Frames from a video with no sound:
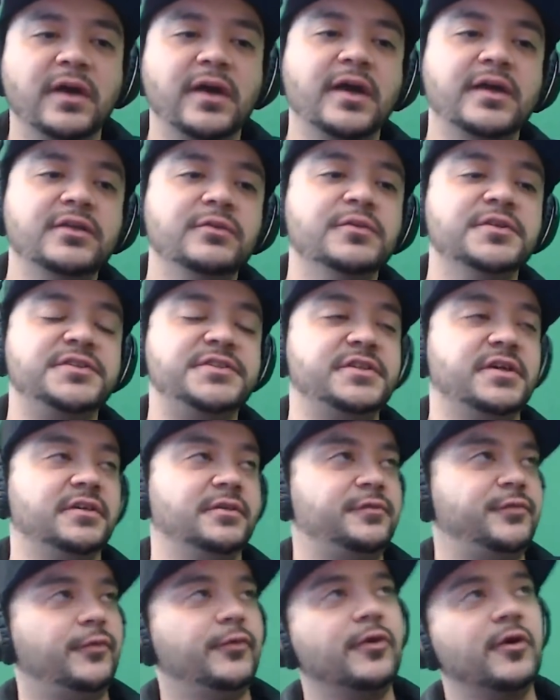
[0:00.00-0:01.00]
and you would see on the
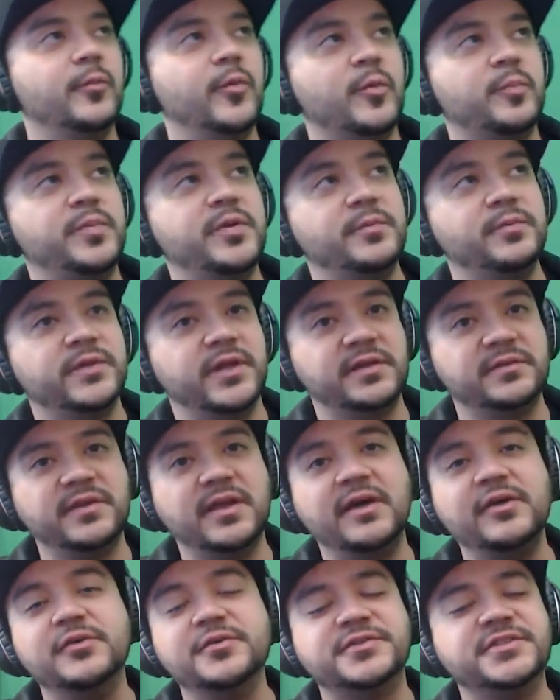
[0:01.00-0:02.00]
forum where people like now
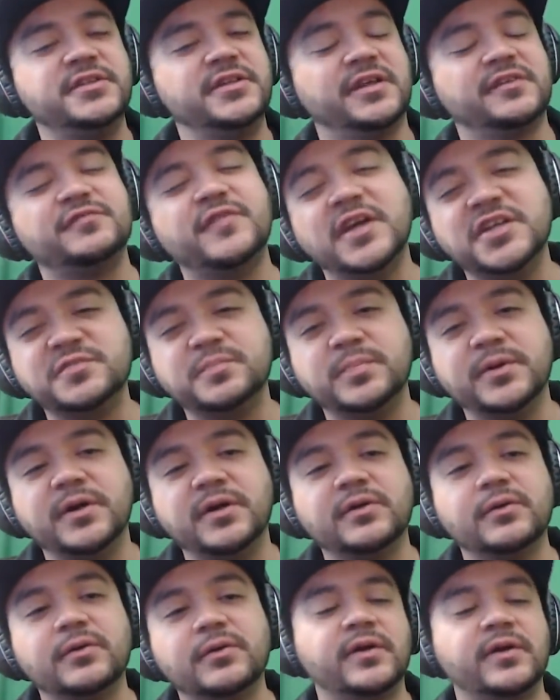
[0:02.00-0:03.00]
you see like
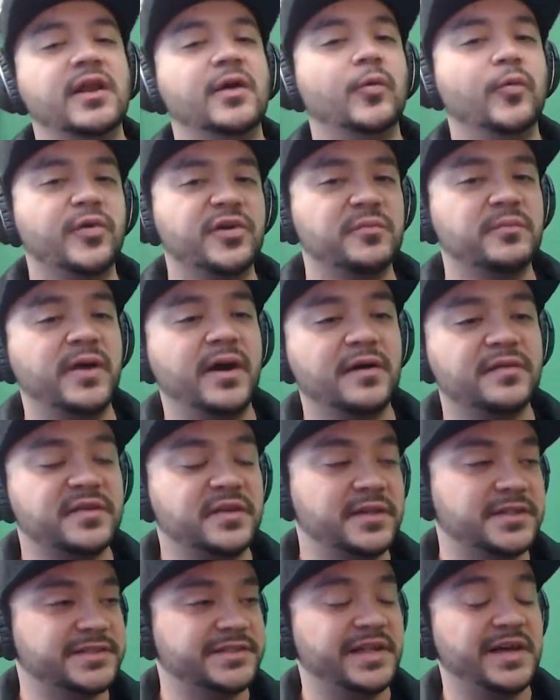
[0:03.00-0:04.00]
Facebook or kind of word of mouth,
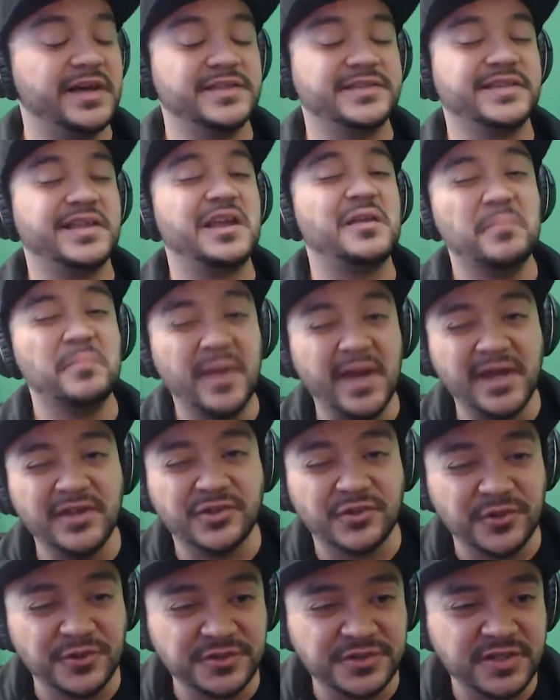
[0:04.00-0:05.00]
and it's a lot of
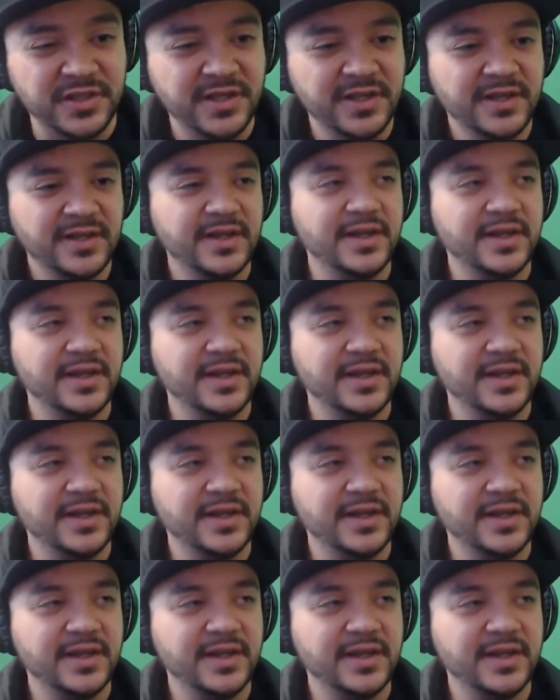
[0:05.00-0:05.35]
majors.